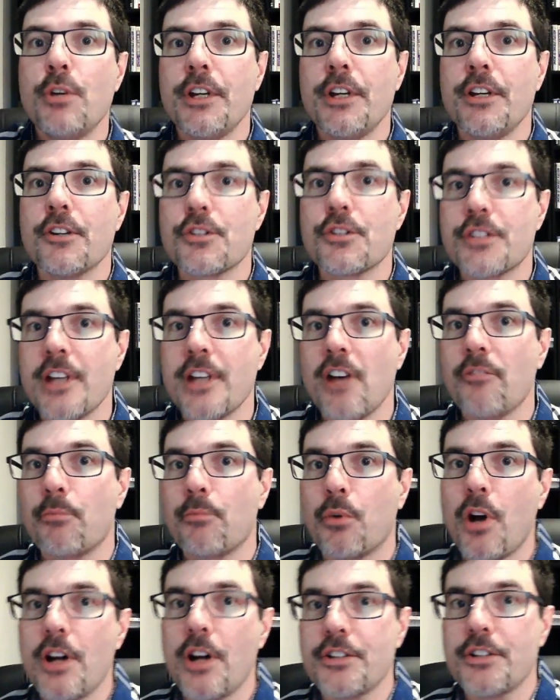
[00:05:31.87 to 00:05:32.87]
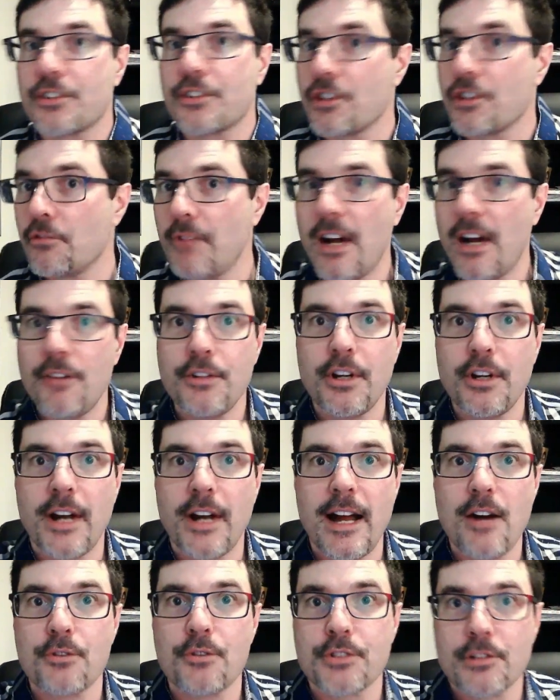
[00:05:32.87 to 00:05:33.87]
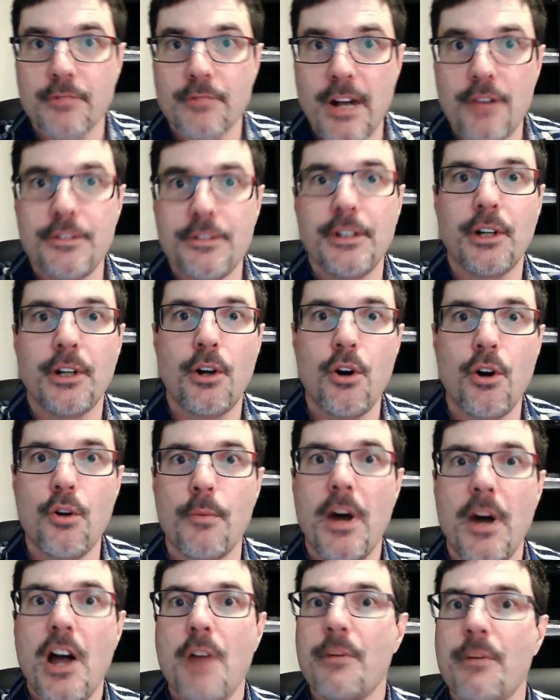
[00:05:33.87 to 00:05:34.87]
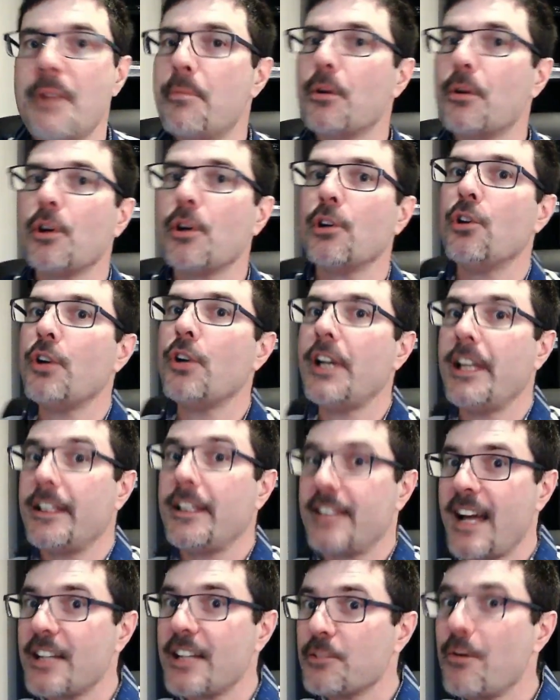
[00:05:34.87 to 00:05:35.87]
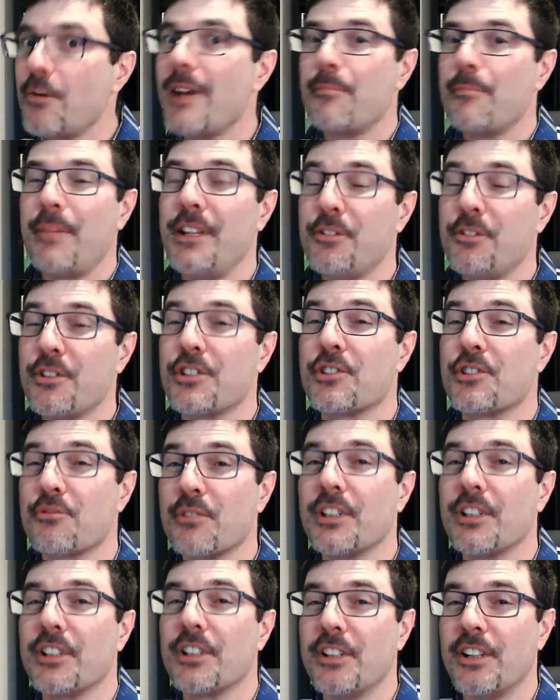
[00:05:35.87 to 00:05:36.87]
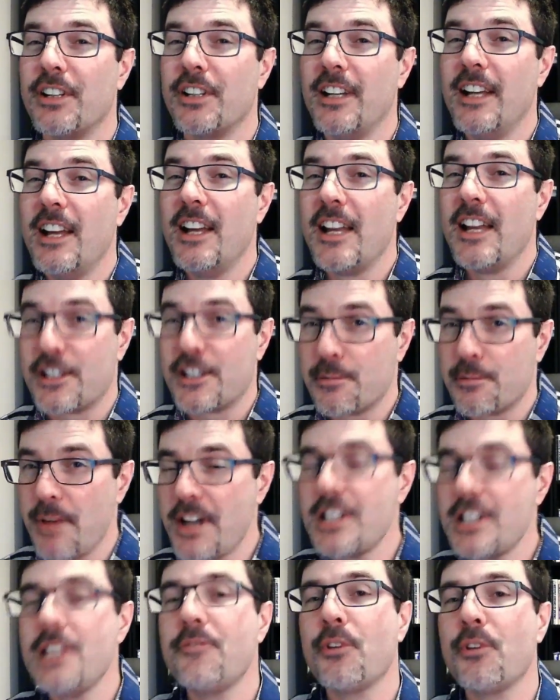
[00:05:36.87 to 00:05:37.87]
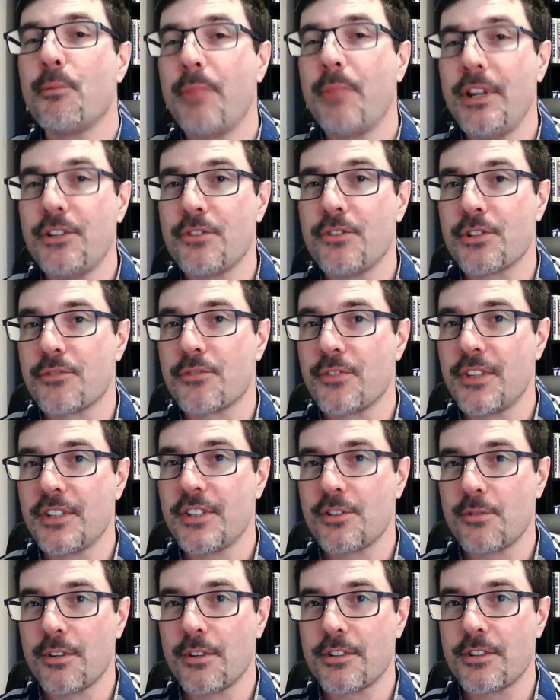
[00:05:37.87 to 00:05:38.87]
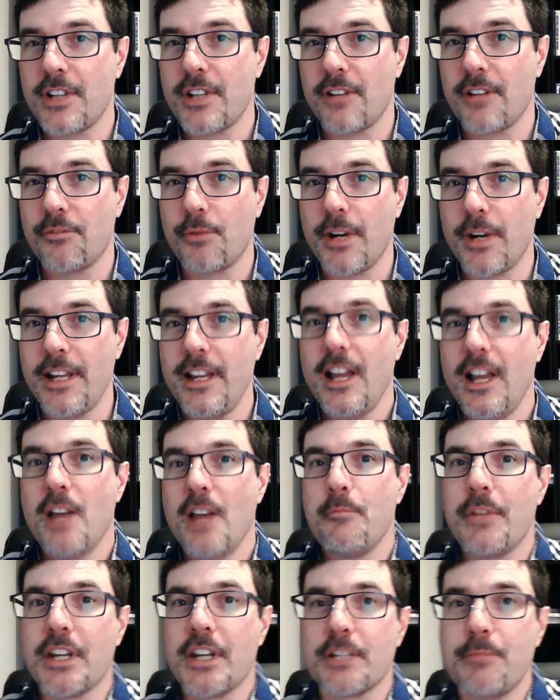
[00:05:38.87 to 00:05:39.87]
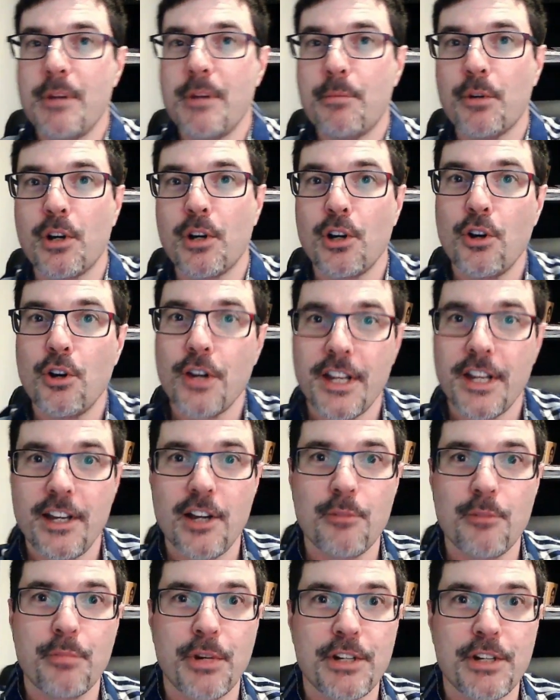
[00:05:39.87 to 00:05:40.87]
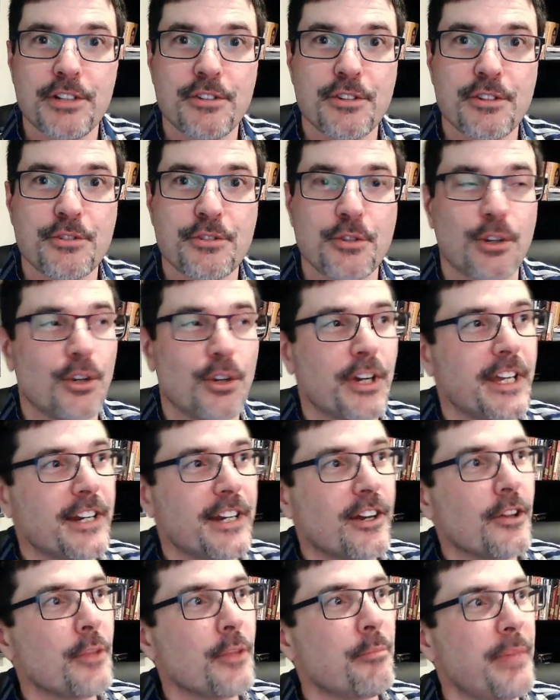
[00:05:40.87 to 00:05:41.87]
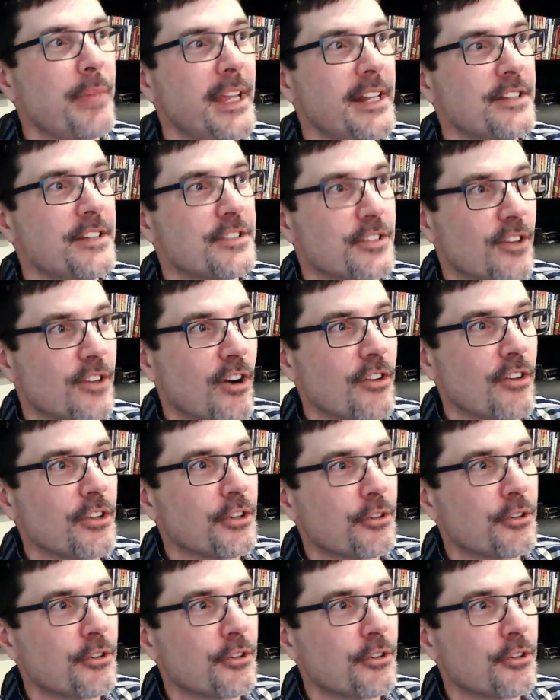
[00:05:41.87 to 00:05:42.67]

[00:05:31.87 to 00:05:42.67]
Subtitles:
yourself projects around your house, around your home. People are looking. That's why Pinterest is really good, especially for Pinterest, for this sort of stuff, right? Because people are looking on Pinterest, they're looking at all the pins and all the